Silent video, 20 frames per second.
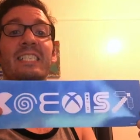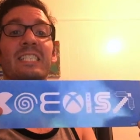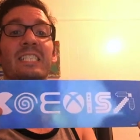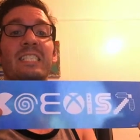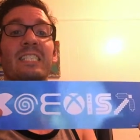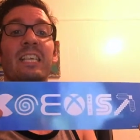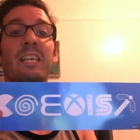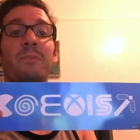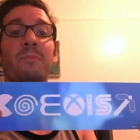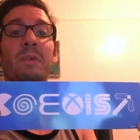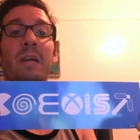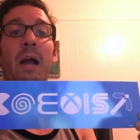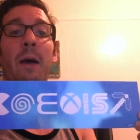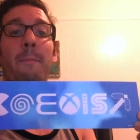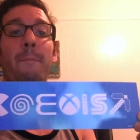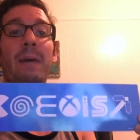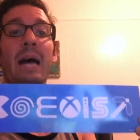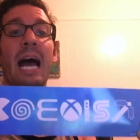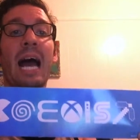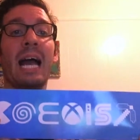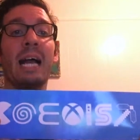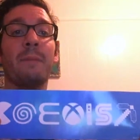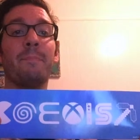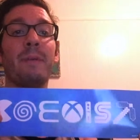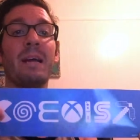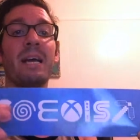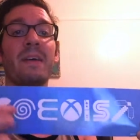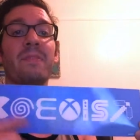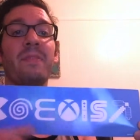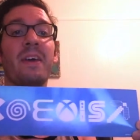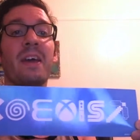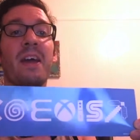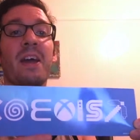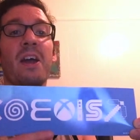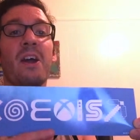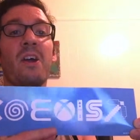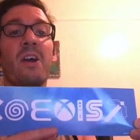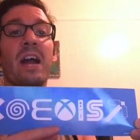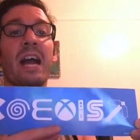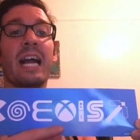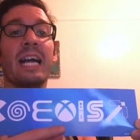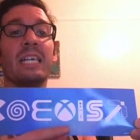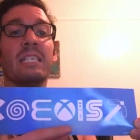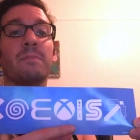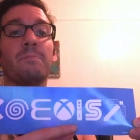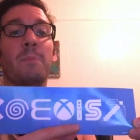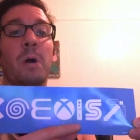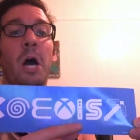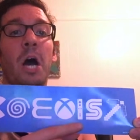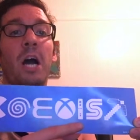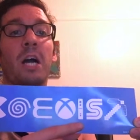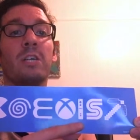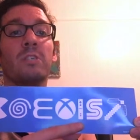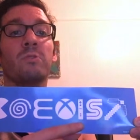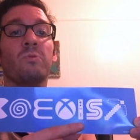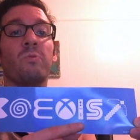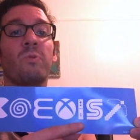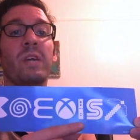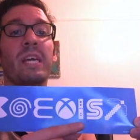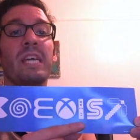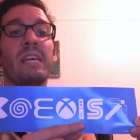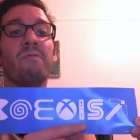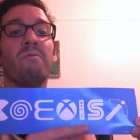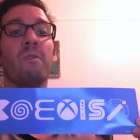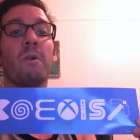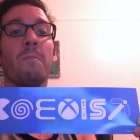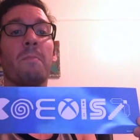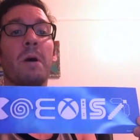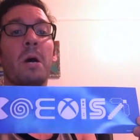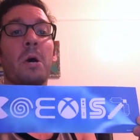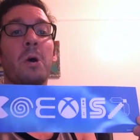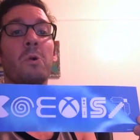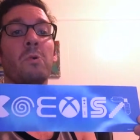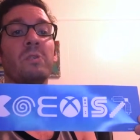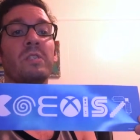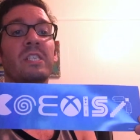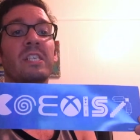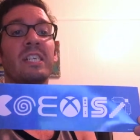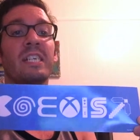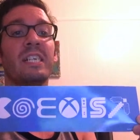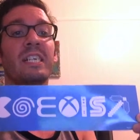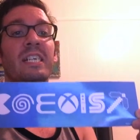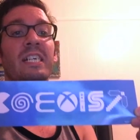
Looks like we got Pac Man there, Xbox, Wii Remote,